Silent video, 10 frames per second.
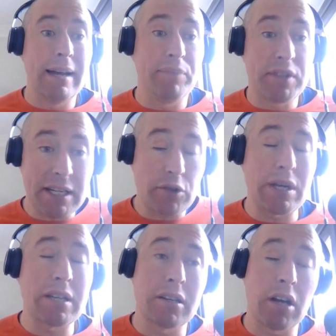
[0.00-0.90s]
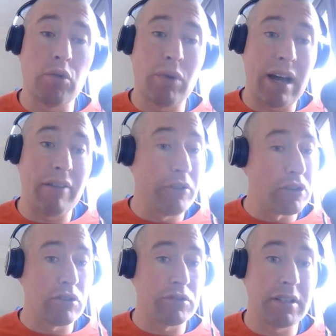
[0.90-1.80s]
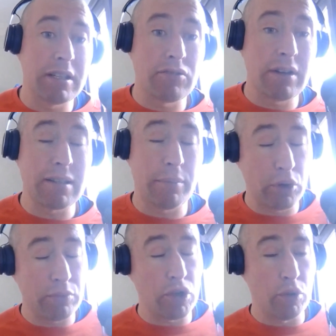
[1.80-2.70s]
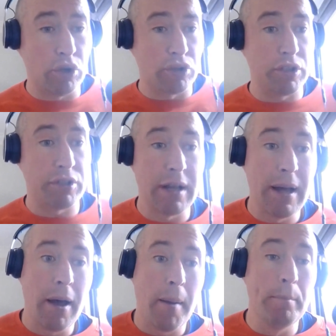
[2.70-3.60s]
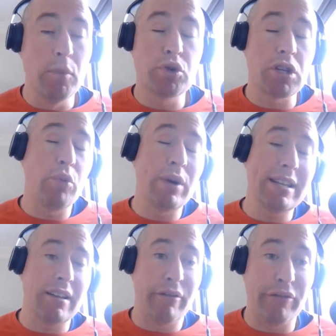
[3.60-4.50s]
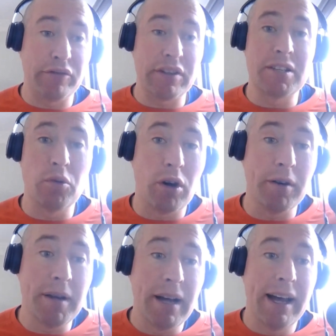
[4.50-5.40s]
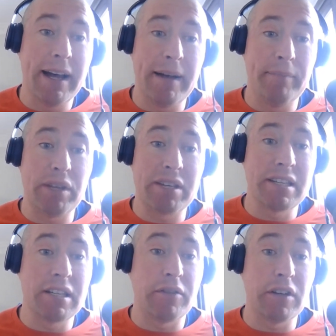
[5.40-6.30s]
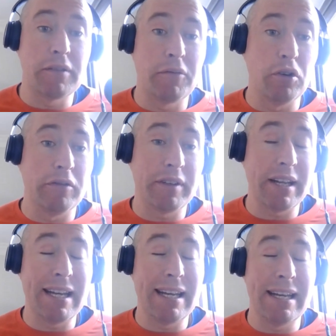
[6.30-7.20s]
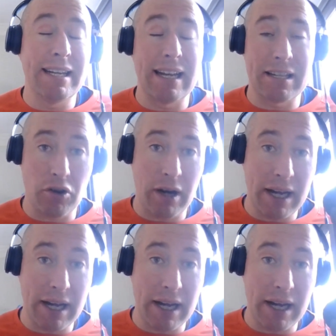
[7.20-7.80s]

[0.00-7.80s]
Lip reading: 6 weeks ago, when I first looked at this race, I put up 2 horses. Mutawid at 50-1, has since finished 4th in an Ascot